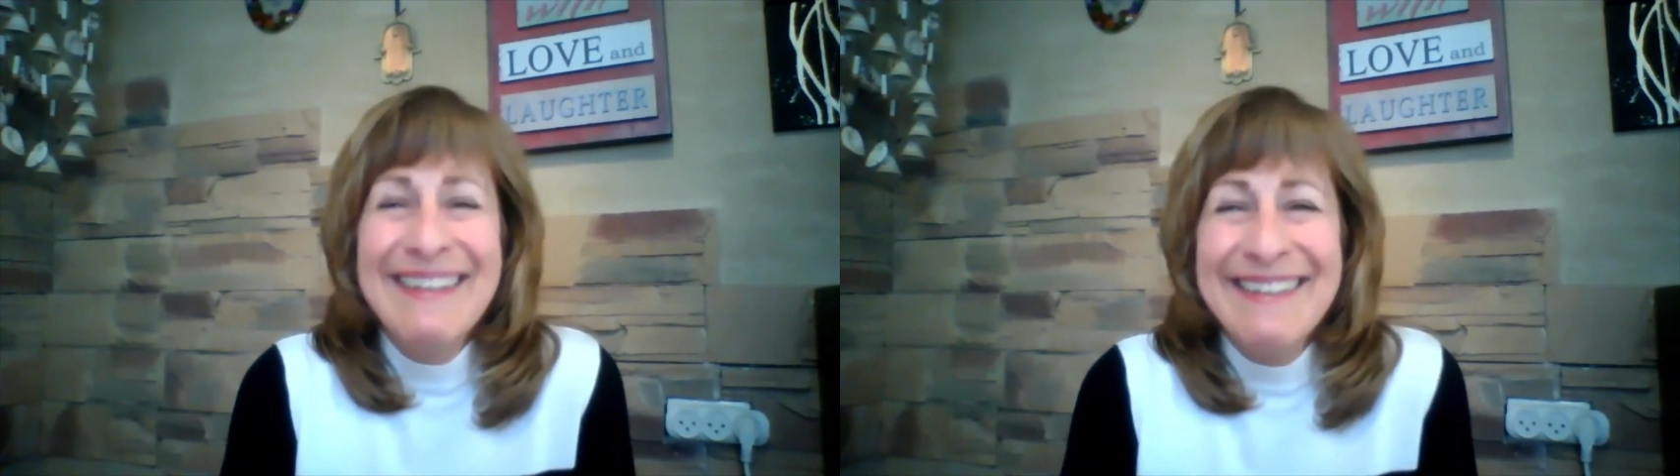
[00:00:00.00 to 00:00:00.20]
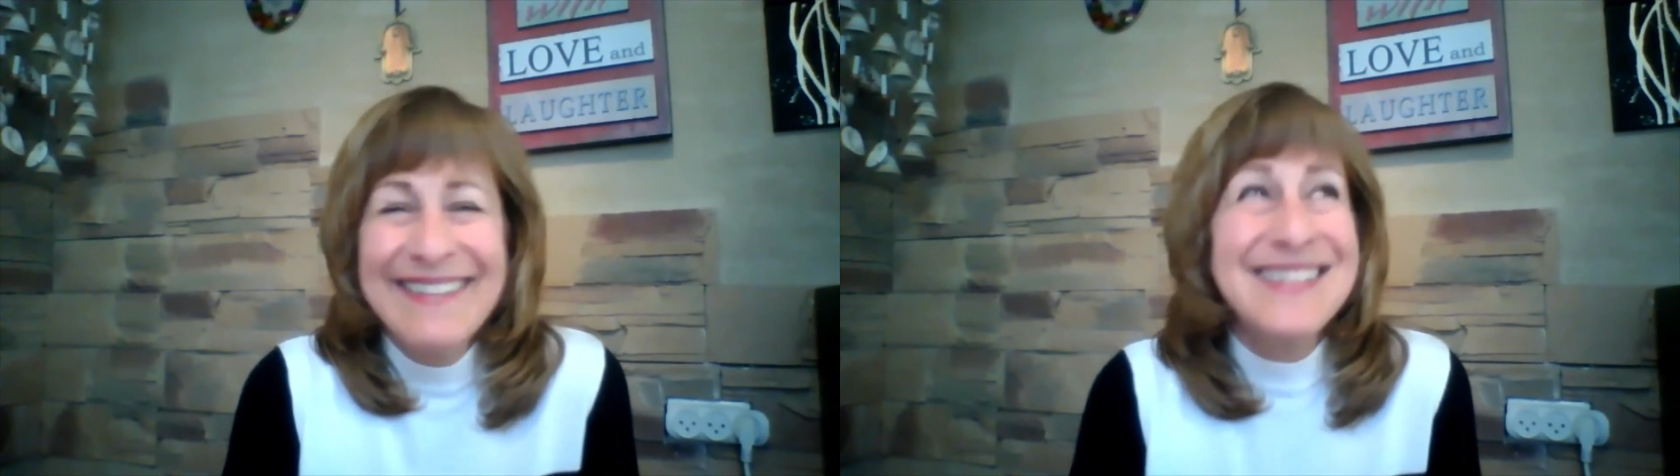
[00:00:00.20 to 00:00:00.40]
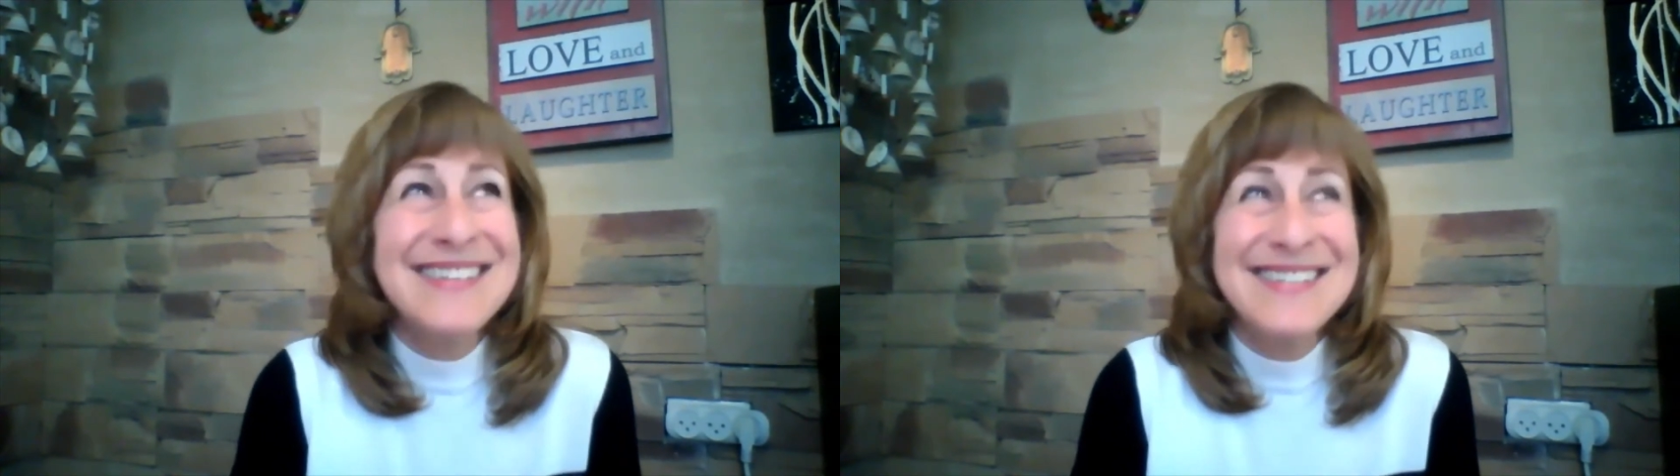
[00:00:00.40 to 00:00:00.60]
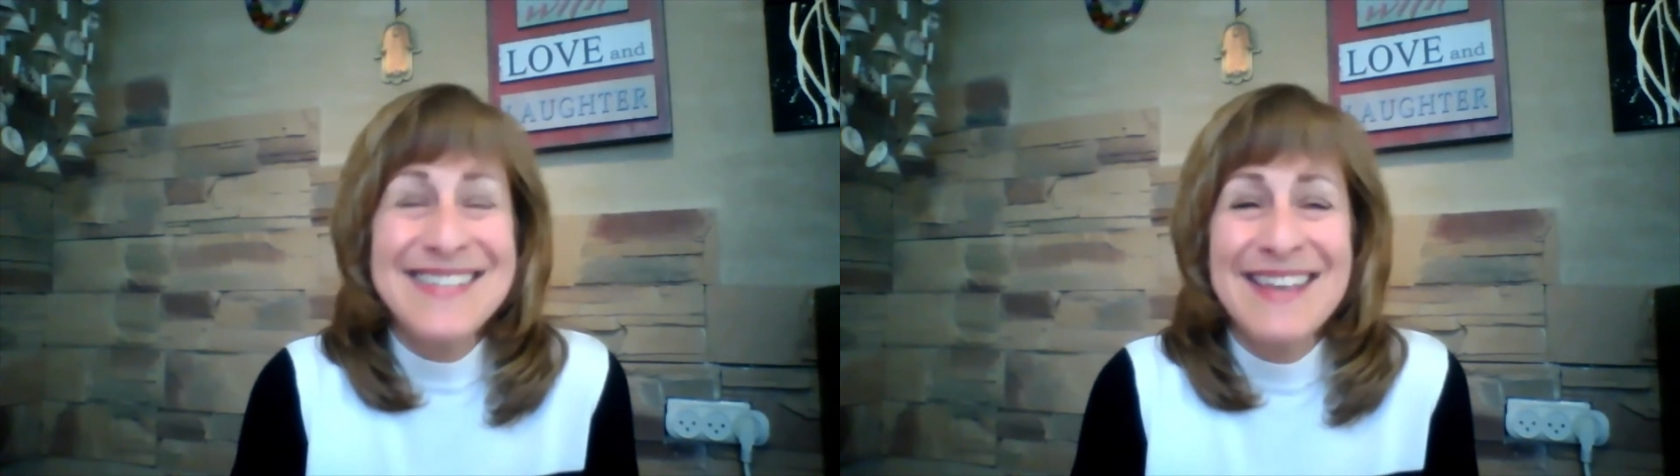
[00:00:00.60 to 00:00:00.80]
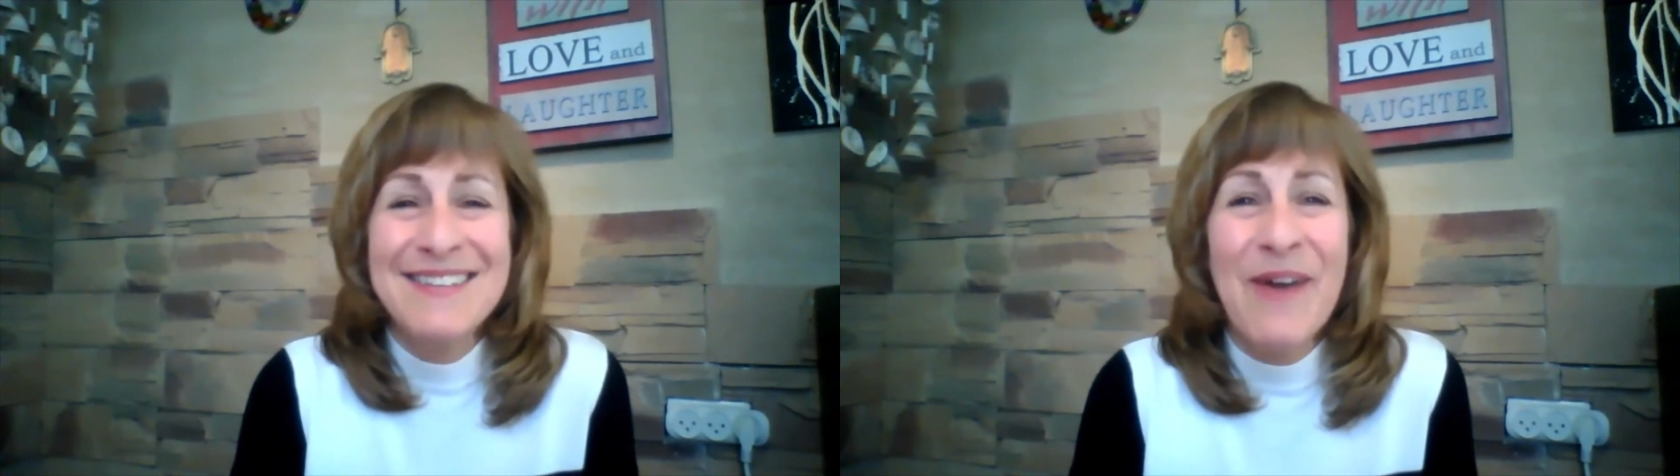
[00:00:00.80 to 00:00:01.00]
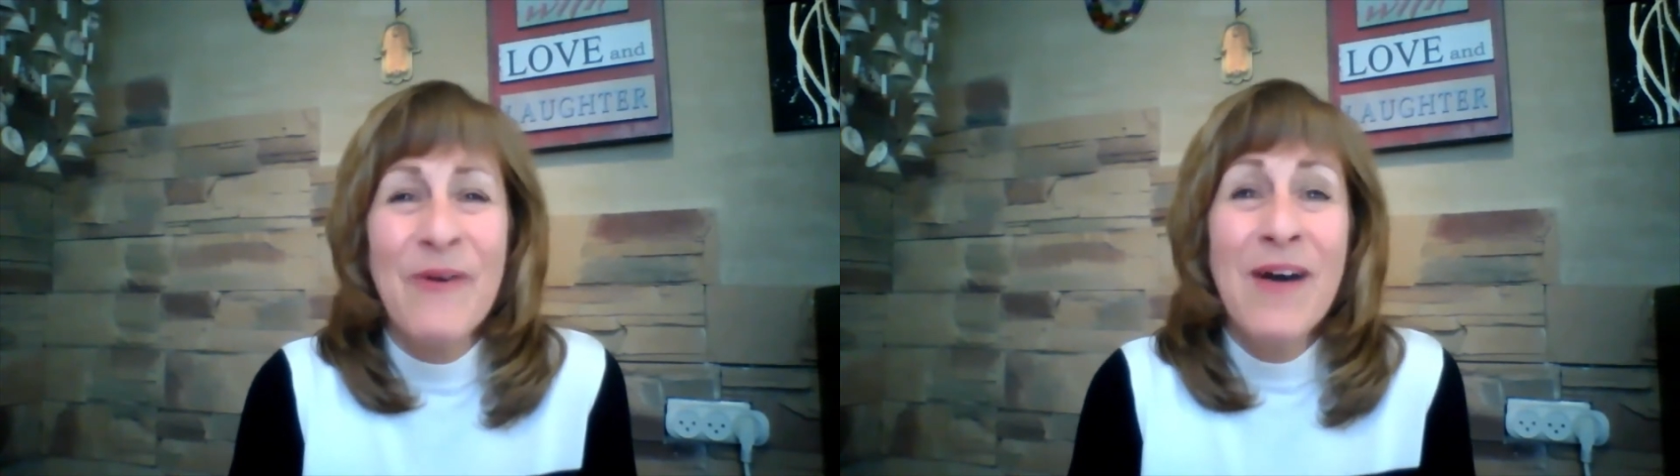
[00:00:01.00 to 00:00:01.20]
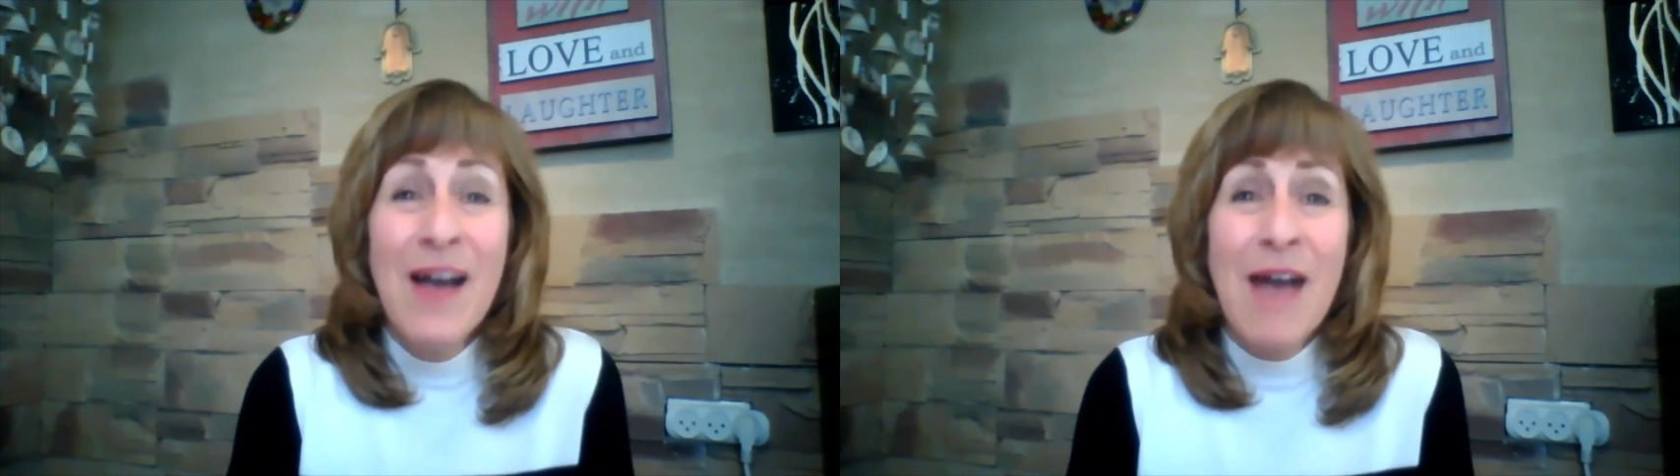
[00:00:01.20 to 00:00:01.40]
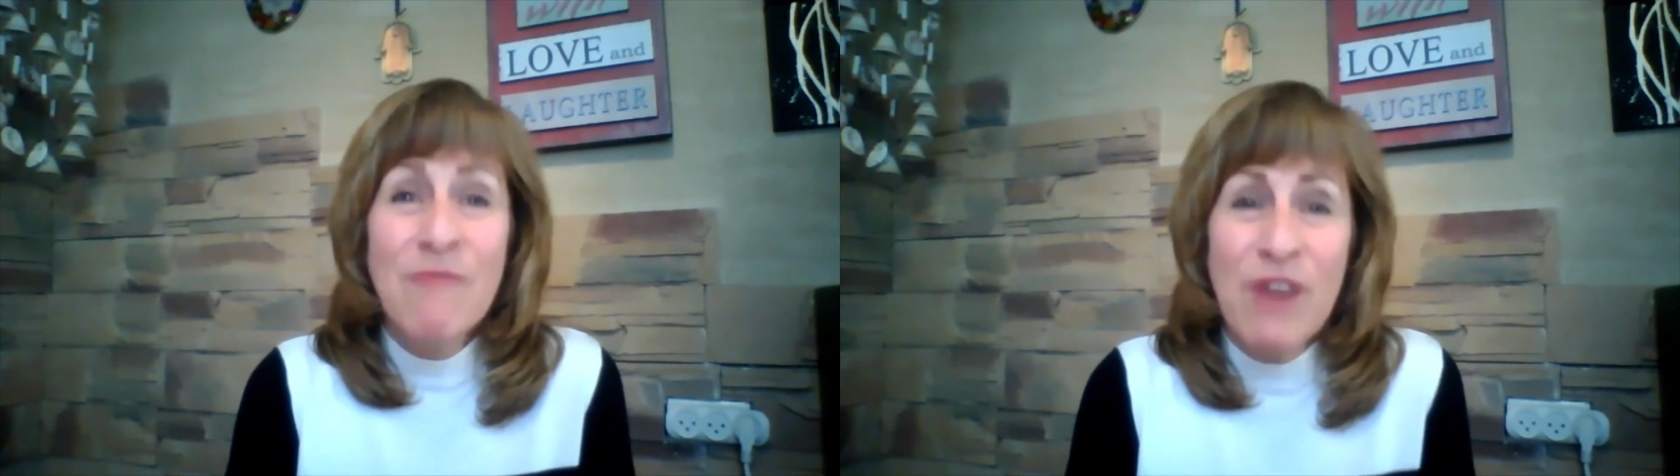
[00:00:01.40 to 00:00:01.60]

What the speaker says: He just said no. I'm